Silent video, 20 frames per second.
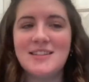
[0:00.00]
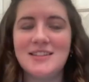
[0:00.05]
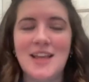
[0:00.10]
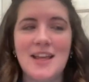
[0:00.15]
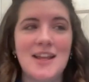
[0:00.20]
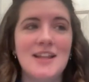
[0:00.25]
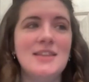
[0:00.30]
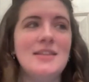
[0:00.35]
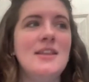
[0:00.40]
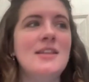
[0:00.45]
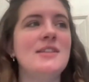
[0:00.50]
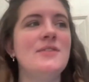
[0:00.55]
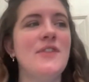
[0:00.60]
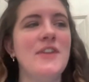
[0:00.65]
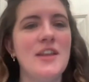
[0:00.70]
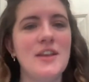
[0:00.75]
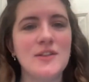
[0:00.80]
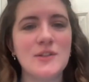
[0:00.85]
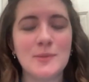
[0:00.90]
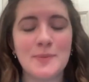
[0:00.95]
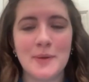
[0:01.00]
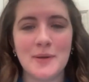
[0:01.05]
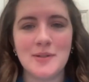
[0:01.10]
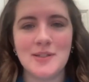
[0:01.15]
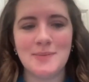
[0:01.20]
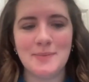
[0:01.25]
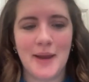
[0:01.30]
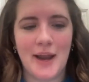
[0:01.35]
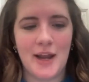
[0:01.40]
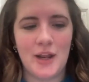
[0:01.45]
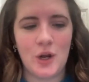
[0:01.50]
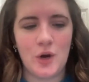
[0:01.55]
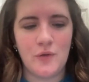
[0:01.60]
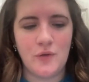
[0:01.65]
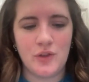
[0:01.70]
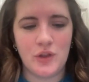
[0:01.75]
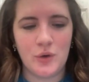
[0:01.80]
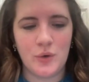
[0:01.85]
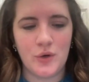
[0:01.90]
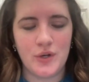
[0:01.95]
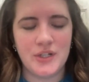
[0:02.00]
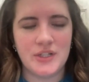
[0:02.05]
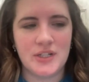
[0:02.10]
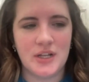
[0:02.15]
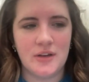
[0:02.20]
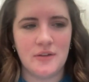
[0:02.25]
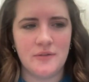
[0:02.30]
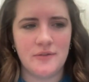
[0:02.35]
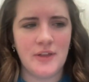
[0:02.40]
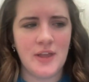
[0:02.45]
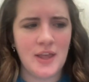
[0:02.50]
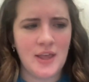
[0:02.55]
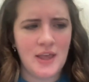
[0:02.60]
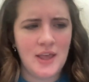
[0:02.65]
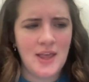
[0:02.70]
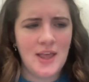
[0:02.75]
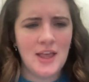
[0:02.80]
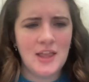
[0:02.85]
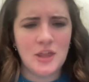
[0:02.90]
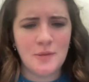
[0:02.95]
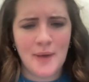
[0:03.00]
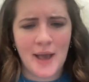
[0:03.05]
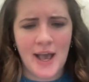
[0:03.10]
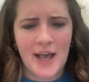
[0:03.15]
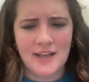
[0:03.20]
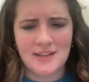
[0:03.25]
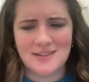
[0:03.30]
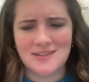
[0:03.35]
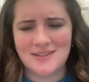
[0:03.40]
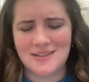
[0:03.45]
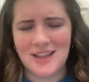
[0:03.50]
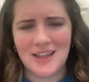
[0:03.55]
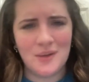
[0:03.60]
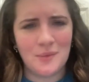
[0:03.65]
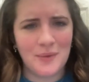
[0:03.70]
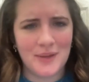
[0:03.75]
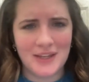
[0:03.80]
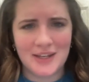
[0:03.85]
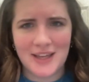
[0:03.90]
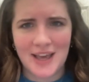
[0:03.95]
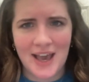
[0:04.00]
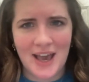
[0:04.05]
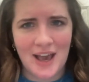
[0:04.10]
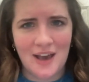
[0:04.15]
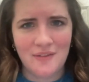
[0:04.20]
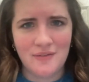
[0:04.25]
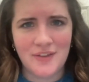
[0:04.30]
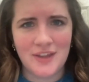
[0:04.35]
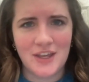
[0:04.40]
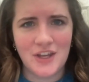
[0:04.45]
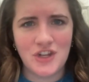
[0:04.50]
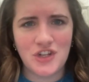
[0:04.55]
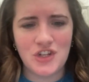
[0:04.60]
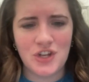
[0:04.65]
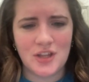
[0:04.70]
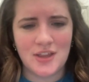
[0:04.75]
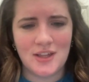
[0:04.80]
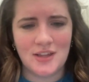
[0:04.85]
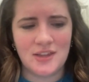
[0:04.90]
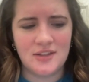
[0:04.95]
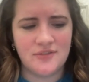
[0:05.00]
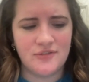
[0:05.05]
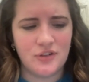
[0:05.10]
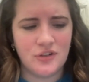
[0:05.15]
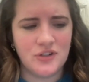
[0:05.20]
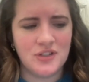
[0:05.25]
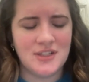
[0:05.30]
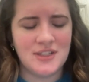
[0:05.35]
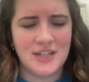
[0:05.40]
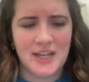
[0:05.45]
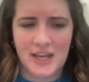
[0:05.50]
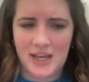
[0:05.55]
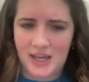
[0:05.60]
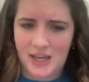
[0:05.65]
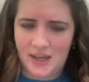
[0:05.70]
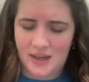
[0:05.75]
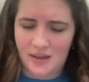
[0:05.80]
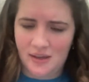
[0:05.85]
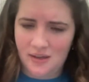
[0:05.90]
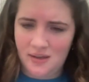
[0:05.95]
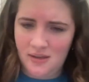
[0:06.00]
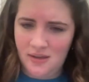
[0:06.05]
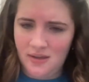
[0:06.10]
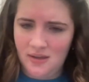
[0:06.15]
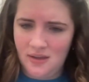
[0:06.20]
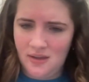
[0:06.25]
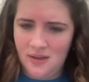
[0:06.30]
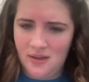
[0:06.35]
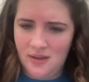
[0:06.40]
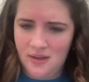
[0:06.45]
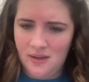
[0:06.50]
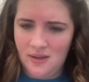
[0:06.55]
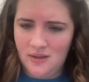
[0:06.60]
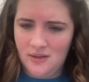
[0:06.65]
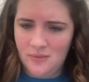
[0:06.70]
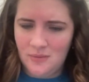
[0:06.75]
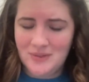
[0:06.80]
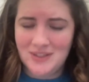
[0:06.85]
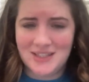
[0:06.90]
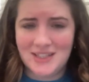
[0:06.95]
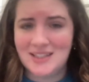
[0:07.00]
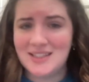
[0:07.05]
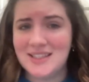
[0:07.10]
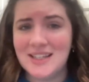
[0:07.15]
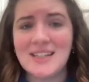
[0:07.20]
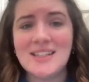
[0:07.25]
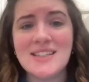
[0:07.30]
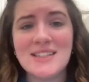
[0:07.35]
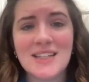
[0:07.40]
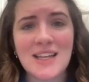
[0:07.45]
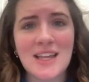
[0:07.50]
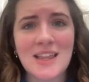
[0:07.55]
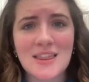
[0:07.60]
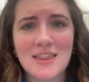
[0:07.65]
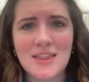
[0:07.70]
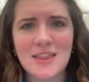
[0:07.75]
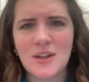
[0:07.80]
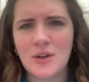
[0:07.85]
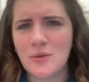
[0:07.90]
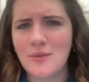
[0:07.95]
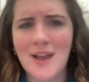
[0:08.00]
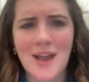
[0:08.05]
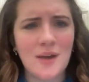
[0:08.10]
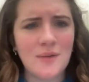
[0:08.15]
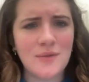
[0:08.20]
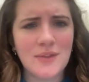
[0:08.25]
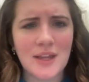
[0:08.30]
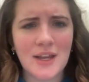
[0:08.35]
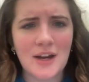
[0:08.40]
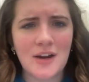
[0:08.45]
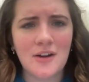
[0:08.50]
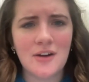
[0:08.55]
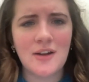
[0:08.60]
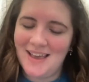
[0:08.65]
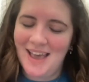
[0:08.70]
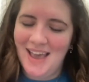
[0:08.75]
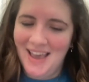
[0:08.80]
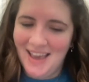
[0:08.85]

And it, this video has been spanning over the course of the past like week and a half ish. I think the first day was the 16th around there.